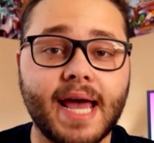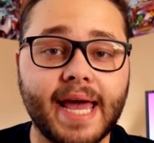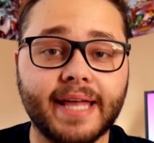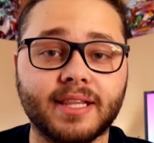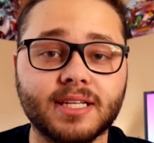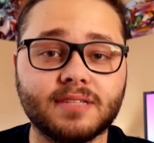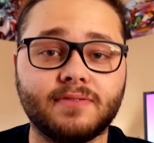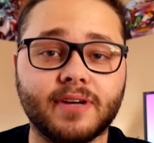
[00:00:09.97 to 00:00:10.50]
In
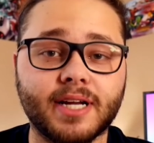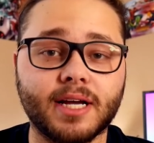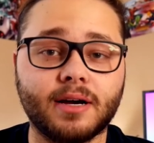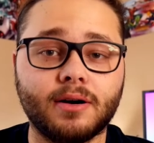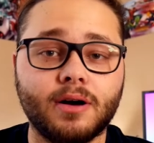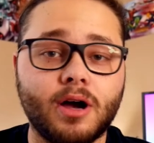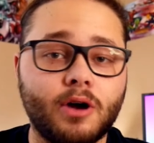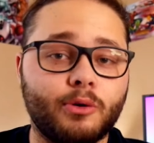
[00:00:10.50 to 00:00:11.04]
this video,
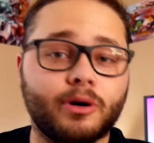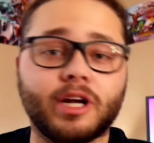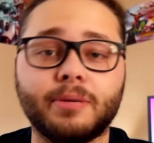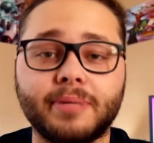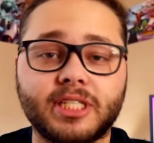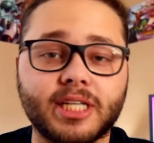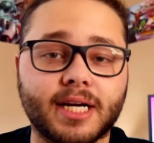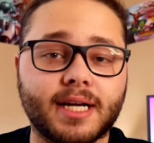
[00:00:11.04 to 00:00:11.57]
we're going to be
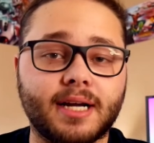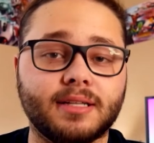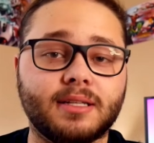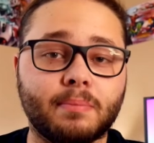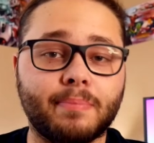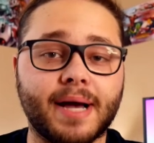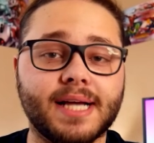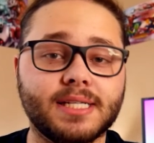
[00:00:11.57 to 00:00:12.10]
checking out the
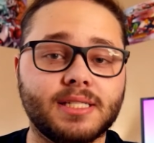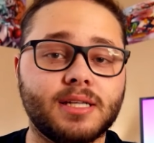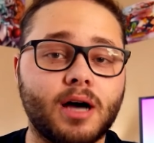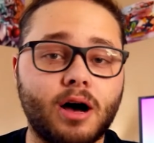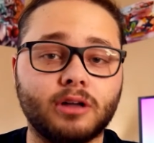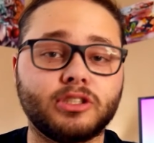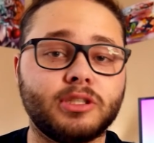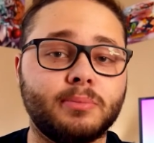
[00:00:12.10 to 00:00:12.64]
best
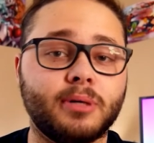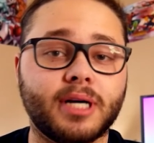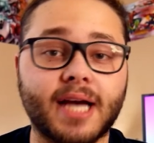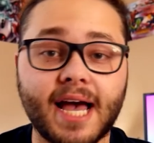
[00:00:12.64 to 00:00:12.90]
Ultrabook